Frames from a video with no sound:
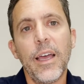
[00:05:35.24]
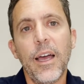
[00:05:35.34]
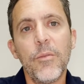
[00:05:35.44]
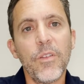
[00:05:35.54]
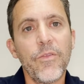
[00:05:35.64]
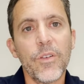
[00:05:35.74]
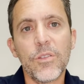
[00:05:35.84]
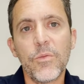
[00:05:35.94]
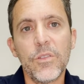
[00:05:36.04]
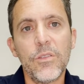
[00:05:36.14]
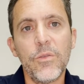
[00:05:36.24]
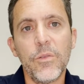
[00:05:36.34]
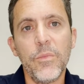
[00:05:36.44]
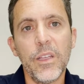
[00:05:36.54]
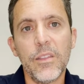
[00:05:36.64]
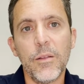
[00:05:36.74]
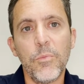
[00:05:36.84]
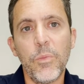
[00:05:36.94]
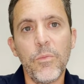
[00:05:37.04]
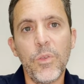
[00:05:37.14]
I'm the first one to admit
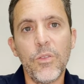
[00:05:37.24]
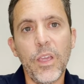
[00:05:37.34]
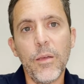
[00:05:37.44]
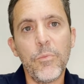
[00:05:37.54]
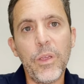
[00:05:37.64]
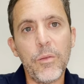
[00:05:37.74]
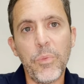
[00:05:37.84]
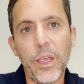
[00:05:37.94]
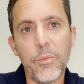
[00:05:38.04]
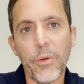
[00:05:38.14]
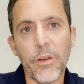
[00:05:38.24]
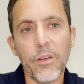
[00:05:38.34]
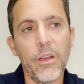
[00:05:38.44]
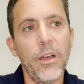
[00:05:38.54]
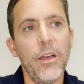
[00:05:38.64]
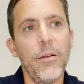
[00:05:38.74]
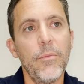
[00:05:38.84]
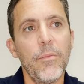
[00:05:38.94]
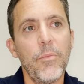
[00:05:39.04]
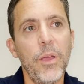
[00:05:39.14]
that you can't beat paper.
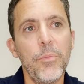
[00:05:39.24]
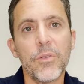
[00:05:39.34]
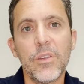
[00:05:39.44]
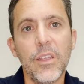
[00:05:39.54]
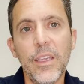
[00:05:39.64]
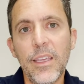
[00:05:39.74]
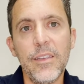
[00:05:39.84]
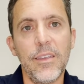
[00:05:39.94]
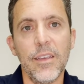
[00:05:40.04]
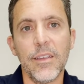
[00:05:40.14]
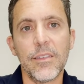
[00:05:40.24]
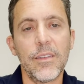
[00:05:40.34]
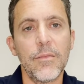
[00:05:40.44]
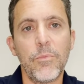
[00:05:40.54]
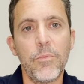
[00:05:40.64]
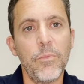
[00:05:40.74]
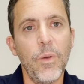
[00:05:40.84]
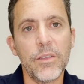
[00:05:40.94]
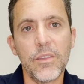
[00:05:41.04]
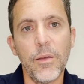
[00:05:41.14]
Paper is the easiest.
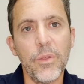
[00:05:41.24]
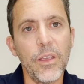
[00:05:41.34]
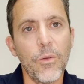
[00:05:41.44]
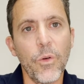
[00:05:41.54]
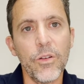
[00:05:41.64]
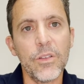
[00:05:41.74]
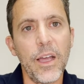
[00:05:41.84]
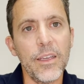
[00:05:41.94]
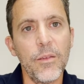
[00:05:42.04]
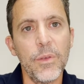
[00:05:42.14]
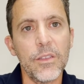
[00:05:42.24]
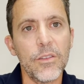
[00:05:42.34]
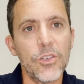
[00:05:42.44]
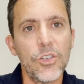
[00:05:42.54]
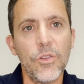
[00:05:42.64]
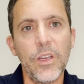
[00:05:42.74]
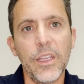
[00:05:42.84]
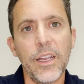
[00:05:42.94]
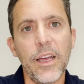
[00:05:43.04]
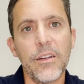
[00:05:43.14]
Assembling a Word document,
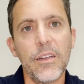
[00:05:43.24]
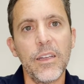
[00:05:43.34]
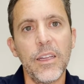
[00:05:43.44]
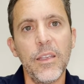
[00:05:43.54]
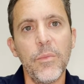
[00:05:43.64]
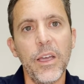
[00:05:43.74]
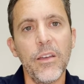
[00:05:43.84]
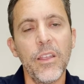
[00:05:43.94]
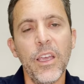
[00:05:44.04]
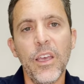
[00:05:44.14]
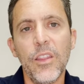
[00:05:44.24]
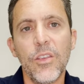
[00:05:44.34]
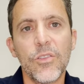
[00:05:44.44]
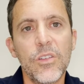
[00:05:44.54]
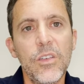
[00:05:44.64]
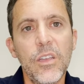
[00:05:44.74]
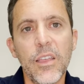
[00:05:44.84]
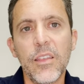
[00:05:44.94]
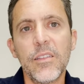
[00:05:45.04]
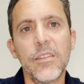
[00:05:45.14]
shooting it out in an email, there's
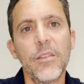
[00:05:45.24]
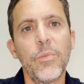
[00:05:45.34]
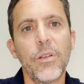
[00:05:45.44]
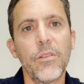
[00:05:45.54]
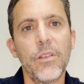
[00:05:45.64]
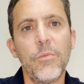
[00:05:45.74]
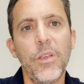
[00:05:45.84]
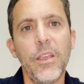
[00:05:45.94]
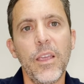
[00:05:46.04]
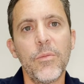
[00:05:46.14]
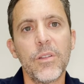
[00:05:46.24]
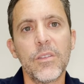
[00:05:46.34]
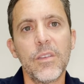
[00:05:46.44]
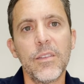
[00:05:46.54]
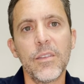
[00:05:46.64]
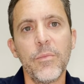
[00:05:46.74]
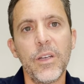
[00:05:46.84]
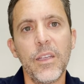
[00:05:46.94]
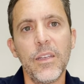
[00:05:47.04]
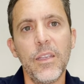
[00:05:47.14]
nothing simpler than being able to send
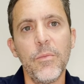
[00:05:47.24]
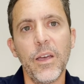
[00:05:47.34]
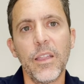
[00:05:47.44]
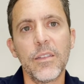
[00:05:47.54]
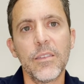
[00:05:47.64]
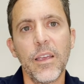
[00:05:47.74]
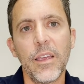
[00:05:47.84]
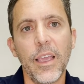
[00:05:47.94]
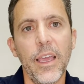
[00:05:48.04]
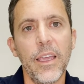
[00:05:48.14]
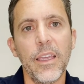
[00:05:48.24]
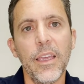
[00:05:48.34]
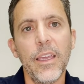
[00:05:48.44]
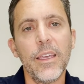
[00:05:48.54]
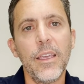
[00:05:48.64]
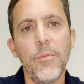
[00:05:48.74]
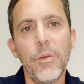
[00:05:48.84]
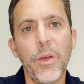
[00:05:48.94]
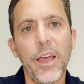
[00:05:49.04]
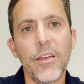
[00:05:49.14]
somebody an email and saying, hey, get
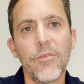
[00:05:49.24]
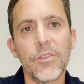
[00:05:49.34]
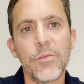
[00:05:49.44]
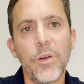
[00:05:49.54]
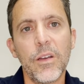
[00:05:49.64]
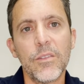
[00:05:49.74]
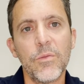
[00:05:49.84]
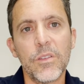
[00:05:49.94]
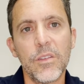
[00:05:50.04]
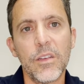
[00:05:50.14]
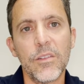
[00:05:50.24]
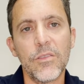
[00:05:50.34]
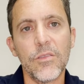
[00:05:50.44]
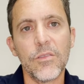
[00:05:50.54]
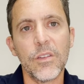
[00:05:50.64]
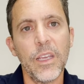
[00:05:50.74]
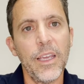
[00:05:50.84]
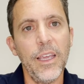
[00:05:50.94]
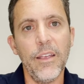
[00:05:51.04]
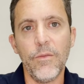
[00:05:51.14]
me back a response with signatures.
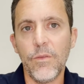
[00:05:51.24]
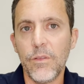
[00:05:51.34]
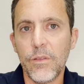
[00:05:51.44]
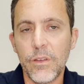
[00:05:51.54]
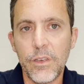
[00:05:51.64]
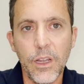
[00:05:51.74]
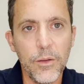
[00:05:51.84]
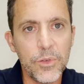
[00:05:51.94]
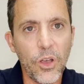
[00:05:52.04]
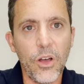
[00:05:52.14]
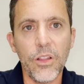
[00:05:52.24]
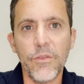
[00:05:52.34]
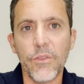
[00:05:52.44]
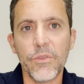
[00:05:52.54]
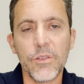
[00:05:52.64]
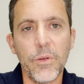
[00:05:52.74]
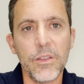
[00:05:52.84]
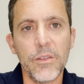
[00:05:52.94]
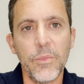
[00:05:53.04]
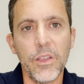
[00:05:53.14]
It dumps all of the
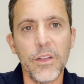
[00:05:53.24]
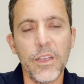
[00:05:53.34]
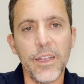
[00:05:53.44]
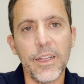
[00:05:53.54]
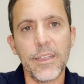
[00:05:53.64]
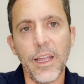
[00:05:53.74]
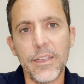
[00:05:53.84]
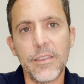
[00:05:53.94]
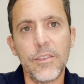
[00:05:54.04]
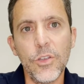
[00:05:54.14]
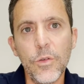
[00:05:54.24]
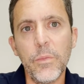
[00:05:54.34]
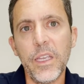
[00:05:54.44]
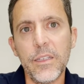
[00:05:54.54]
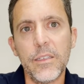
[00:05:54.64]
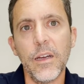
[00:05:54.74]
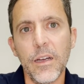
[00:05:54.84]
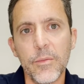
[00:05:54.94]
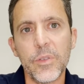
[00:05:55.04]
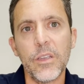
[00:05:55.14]
responsibility, and I do mean
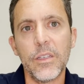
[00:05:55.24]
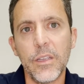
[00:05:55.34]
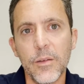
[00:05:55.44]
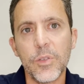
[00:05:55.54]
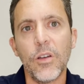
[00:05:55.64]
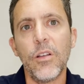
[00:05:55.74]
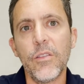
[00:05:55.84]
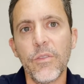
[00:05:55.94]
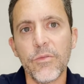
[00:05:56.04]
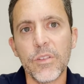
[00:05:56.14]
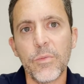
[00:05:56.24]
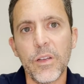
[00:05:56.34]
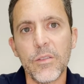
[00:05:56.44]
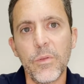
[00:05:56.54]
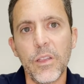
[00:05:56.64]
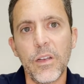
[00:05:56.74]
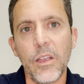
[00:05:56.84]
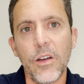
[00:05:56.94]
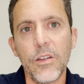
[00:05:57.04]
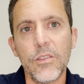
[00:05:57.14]
dumps. It dumps all of the
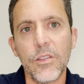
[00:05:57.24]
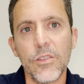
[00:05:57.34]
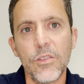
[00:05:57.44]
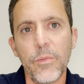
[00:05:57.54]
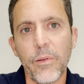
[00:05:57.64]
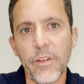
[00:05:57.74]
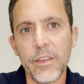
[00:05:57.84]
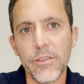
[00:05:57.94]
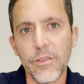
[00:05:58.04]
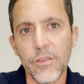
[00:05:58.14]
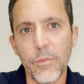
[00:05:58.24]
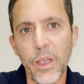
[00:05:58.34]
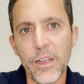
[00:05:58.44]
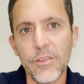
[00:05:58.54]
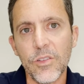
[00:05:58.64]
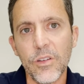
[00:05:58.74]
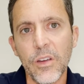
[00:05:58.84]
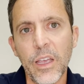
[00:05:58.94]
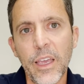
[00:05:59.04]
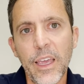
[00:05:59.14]
responsibility onto the supervisor or the
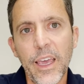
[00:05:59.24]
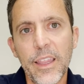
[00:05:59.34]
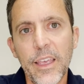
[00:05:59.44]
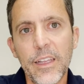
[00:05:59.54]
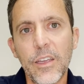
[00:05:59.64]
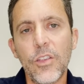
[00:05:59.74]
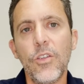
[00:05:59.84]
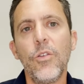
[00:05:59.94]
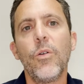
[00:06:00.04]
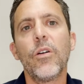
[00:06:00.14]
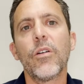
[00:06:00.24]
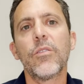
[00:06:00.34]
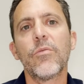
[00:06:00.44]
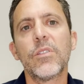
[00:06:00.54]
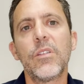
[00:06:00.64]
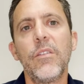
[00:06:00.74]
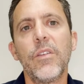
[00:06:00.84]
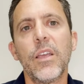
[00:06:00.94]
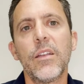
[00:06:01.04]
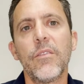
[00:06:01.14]
manager, and then you are on the
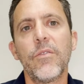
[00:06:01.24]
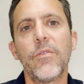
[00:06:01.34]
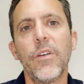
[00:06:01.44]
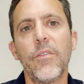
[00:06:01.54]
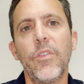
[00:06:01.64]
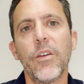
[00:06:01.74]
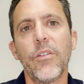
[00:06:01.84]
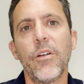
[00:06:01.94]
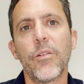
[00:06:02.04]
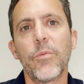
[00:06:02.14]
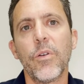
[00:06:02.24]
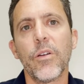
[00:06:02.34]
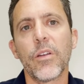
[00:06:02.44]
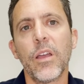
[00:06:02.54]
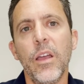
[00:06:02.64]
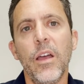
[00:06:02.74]
receiving end of their hard work.